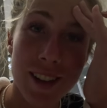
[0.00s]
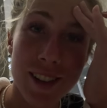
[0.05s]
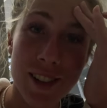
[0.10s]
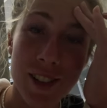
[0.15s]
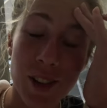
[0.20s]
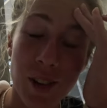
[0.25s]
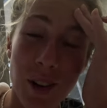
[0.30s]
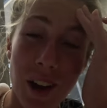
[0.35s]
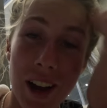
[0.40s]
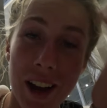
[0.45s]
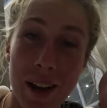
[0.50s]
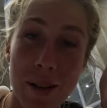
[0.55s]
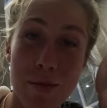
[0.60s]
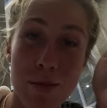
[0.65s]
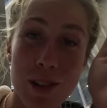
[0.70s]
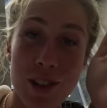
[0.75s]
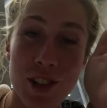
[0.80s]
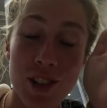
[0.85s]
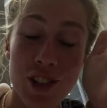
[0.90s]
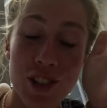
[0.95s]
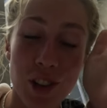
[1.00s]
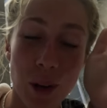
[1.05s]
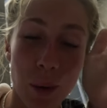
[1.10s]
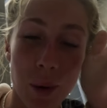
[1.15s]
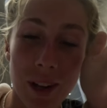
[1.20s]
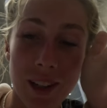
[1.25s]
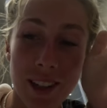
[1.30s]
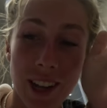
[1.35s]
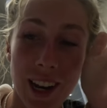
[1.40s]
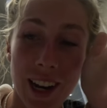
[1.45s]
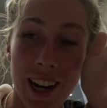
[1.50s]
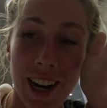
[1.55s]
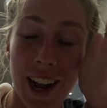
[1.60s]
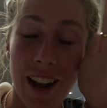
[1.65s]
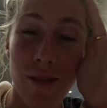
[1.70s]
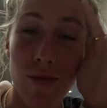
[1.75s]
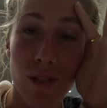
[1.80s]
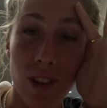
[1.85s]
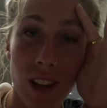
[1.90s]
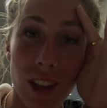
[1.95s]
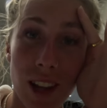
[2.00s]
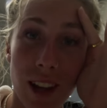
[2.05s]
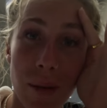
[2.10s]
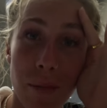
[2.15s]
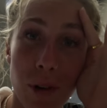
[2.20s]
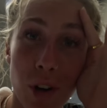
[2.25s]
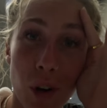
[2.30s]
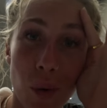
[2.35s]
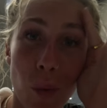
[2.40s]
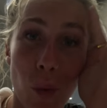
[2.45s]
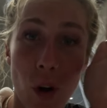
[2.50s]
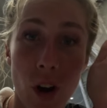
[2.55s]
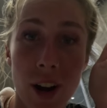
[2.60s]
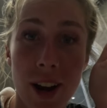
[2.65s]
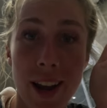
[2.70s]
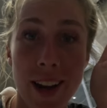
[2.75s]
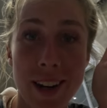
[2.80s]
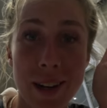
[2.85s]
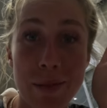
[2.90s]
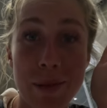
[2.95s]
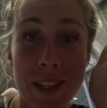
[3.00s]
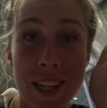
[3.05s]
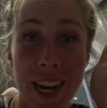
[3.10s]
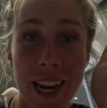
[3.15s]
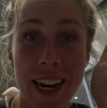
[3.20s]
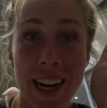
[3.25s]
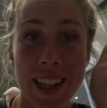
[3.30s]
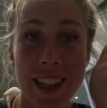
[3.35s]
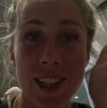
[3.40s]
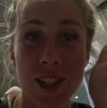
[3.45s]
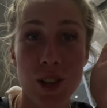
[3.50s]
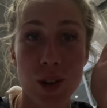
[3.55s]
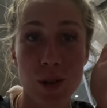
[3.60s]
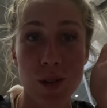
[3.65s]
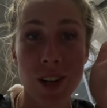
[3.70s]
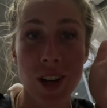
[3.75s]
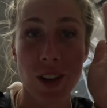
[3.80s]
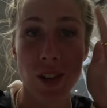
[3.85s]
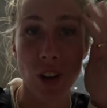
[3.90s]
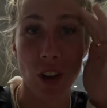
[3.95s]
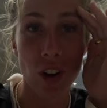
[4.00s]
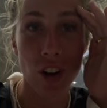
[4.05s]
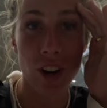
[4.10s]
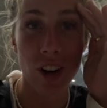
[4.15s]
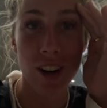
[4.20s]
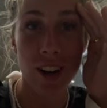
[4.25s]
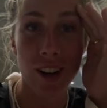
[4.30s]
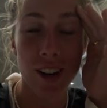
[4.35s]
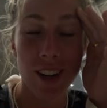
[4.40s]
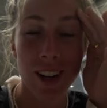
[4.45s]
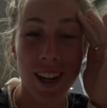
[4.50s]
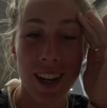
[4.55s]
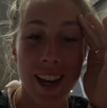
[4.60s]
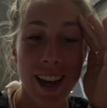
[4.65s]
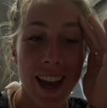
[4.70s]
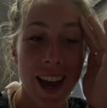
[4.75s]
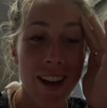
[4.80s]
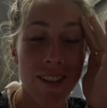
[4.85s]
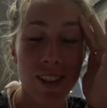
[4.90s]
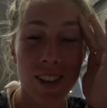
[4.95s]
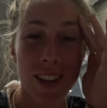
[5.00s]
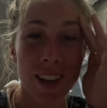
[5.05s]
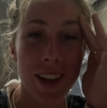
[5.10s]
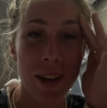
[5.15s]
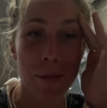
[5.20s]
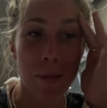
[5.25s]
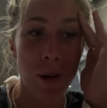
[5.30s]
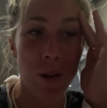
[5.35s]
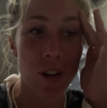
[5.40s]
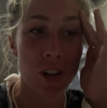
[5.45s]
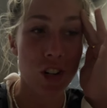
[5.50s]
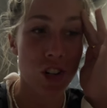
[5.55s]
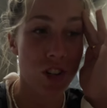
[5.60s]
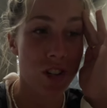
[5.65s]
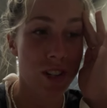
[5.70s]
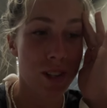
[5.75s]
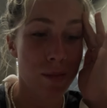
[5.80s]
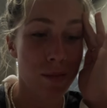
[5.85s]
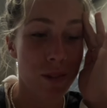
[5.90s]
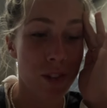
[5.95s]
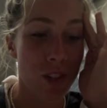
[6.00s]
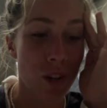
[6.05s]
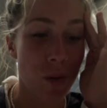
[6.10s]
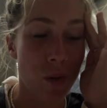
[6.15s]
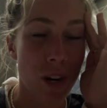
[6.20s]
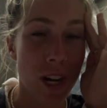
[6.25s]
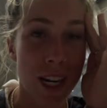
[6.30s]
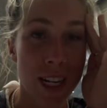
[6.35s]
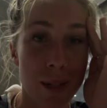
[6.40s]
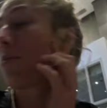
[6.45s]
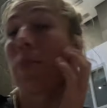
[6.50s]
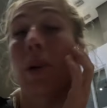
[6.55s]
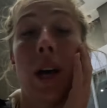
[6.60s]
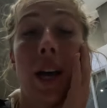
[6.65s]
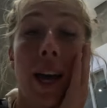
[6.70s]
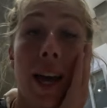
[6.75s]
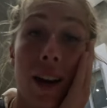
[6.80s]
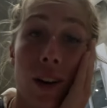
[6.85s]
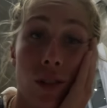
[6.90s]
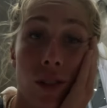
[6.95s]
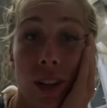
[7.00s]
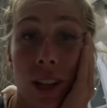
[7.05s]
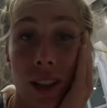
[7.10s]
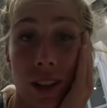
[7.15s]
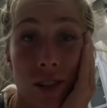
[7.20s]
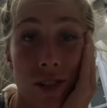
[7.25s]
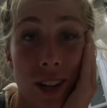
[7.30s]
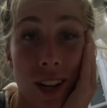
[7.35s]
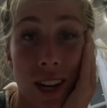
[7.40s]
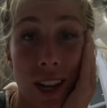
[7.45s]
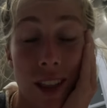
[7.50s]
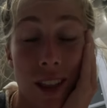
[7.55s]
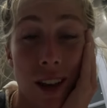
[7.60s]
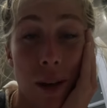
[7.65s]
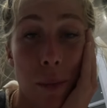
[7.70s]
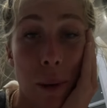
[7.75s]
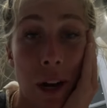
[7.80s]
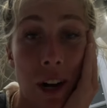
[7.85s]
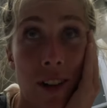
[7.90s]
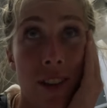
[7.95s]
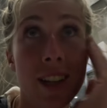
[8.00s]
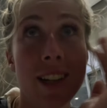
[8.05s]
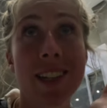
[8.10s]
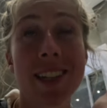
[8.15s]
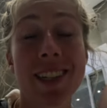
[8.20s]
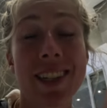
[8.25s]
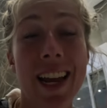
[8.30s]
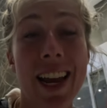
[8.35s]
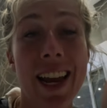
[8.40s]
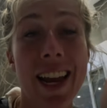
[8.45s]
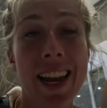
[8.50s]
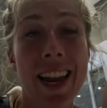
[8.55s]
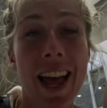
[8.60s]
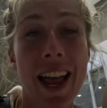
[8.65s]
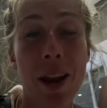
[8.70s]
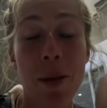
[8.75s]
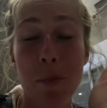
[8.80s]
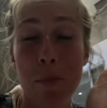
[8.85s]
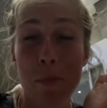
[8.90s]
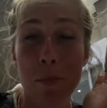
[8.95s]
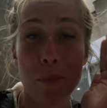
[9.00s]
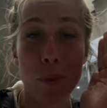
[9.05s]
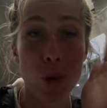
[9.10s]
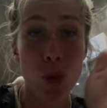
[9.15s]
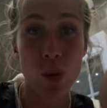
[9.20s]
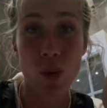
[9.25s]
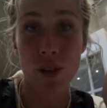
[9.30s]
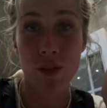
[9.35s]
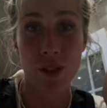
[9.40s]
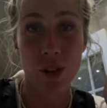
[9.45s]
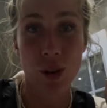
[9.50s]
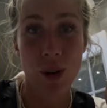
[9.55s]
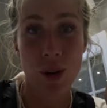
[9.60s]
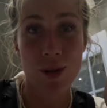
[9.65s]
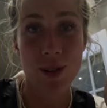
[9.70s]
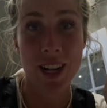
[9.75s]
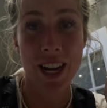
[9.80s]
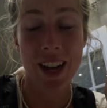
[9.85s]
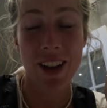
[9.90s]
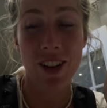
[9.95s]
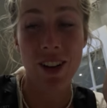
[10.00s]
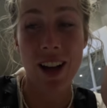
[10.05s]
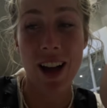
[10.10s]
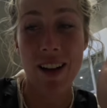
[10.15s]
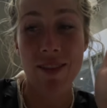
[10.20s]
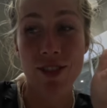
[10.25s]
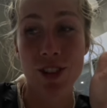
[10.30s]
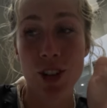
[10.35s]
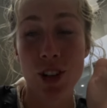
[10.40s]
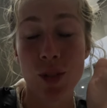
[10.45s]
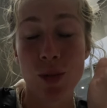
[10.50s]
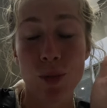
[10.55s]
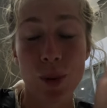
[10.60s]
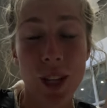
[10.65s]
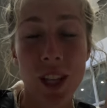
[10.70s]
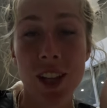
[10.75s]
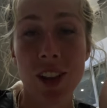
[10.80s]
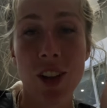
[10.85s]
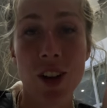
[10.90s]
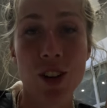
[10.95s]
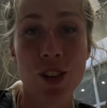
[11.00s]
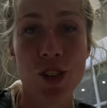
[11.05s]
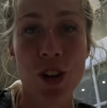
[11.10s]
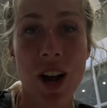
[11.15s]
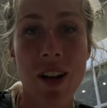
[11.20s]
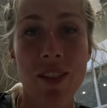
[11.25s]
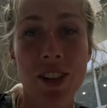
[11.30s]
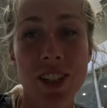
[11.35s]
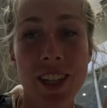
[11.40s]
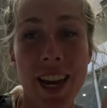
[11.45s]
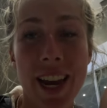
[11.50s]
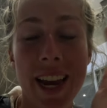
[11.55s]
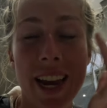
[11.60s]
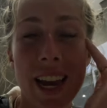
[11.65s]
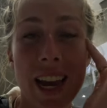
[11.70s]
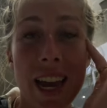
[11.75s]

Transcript: So I am so excited. I feel like I'm gonna wanna end up staying at this hotel longer. Everything about it just seems so nice, but I don't think there's anything better than staying at a beautiful hotel after a really long travel day.